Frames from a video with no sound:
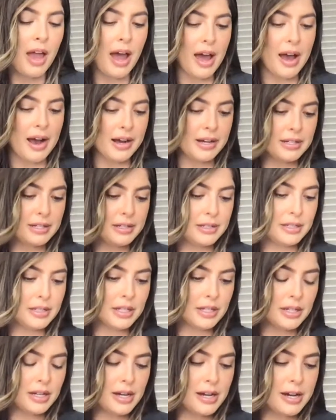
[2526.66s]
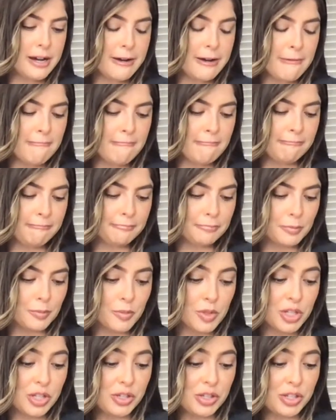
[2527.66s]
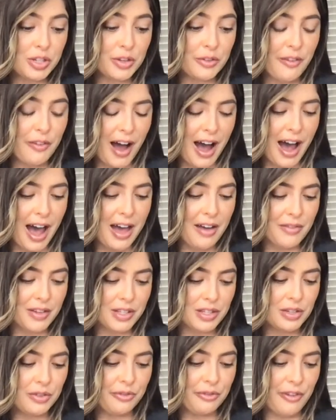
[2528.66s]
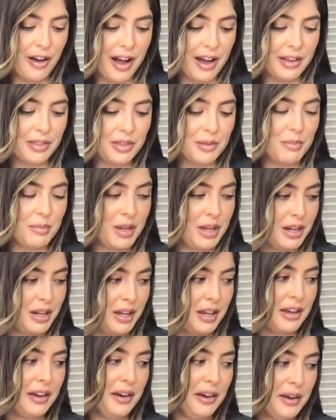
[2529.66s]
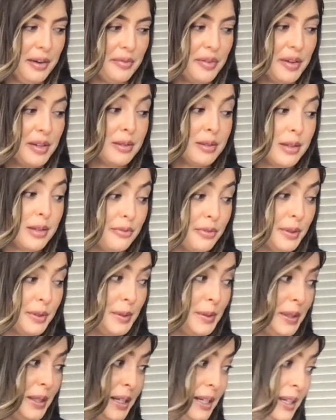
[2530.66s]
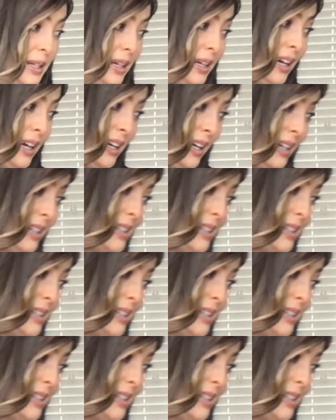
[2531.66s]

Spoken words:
and to survive is to find the meaning of suffering in